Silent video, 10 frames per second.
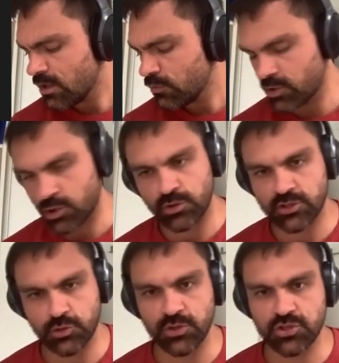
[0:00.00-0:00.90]
with our own
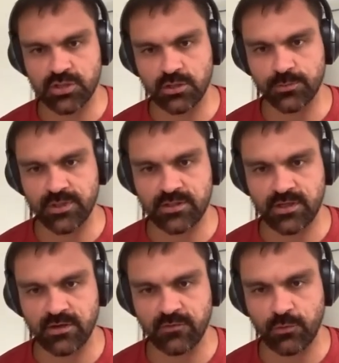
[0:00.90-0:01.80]
intuition a little bit
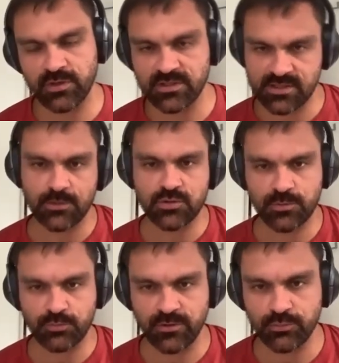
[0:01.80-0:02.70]
of what we established
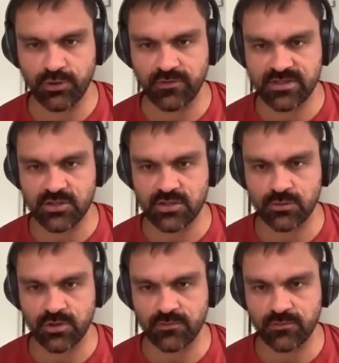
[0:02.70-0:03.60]
in previous session
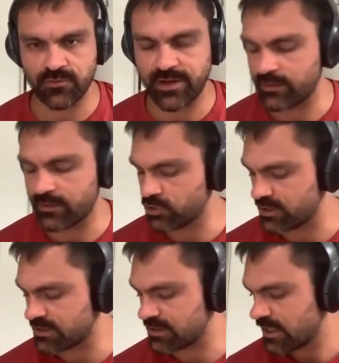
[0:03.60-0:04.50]
with Vig, which
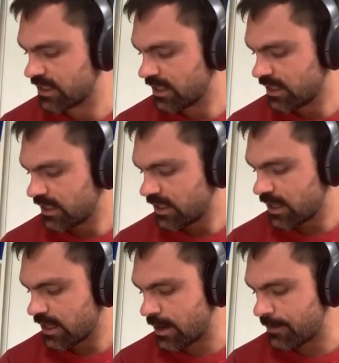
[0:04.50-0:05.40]
is
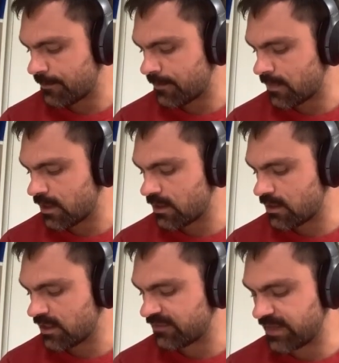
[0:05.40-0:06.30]

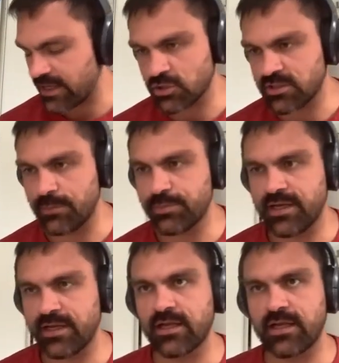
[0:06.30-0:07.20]
that financial
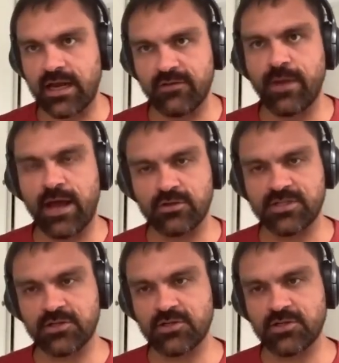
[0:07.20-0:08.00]
deepening kind of matters here.